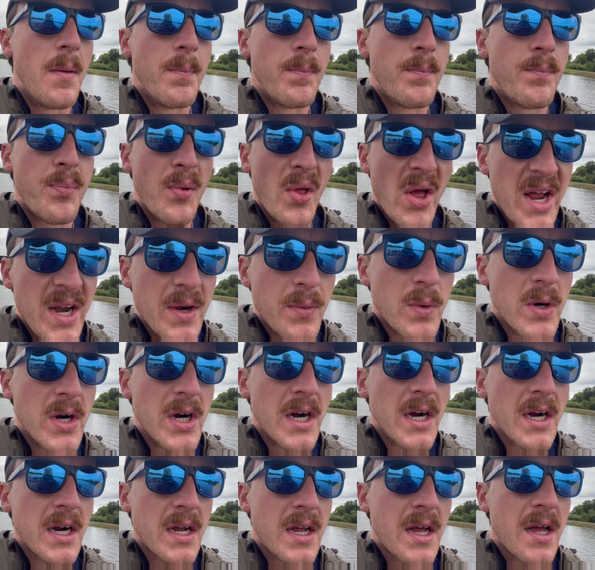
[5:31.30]
blade
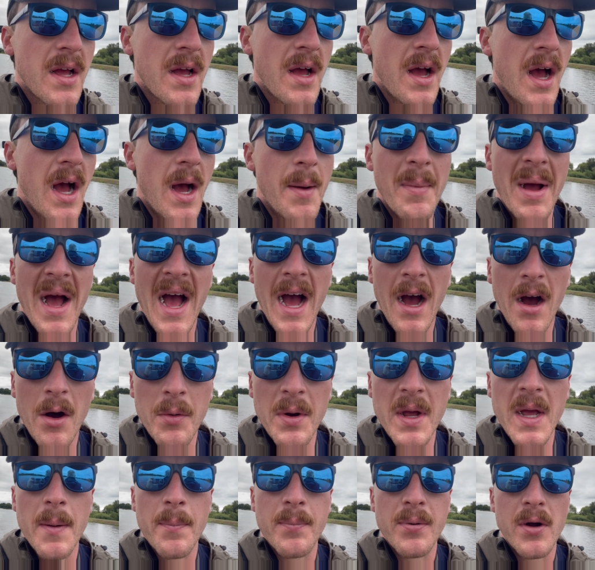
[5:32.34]
work, how
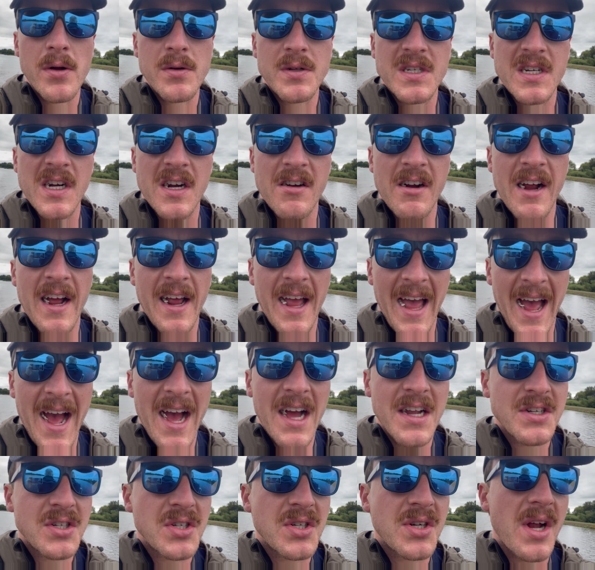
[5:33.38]
we approach the
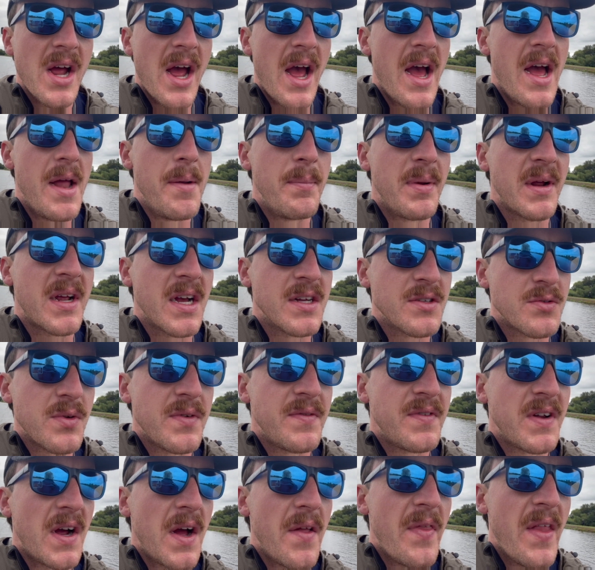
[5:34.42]
catch. And because
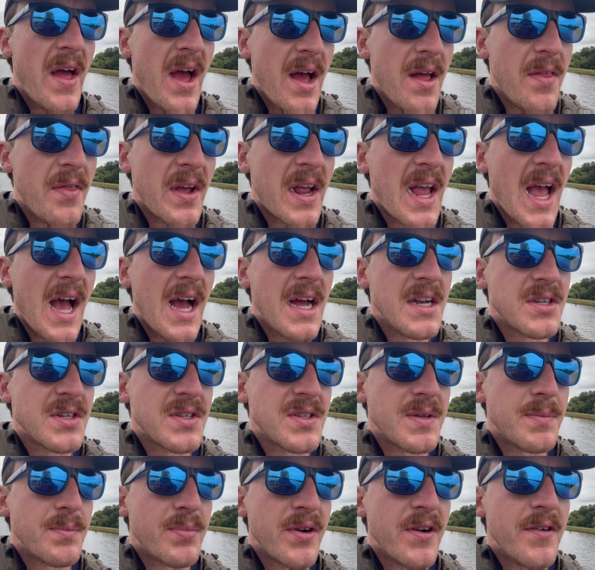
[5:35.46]
we've done that, the catch has
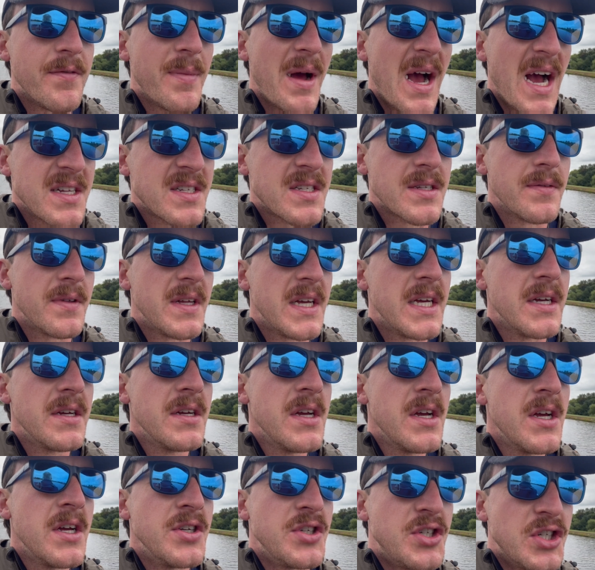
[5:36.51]
improved massively
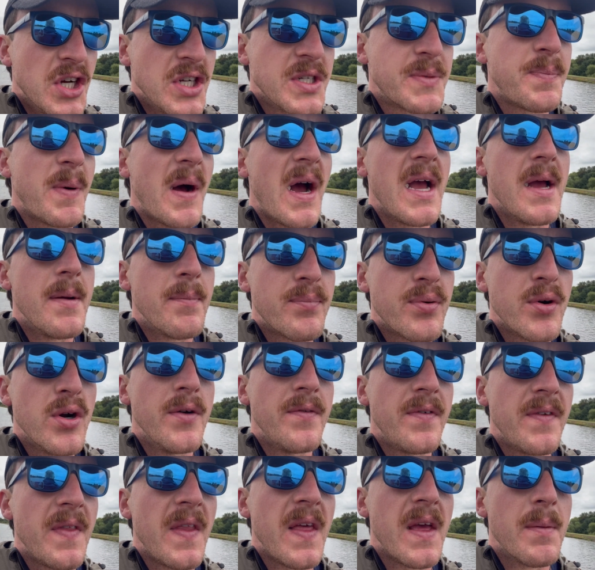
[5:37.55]
just by
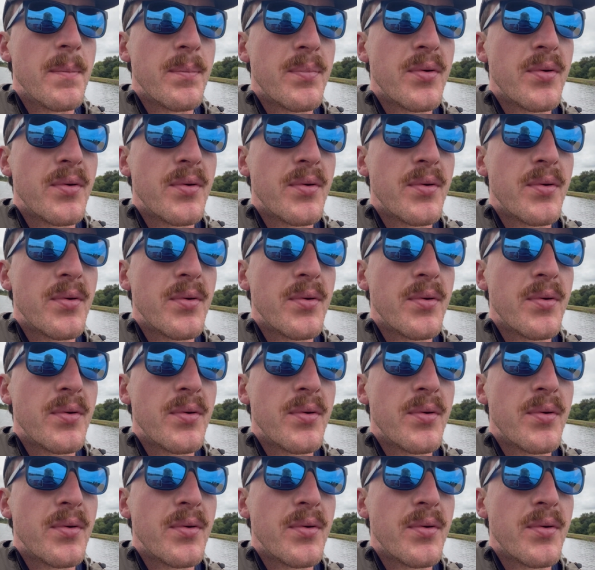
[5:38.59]
improving the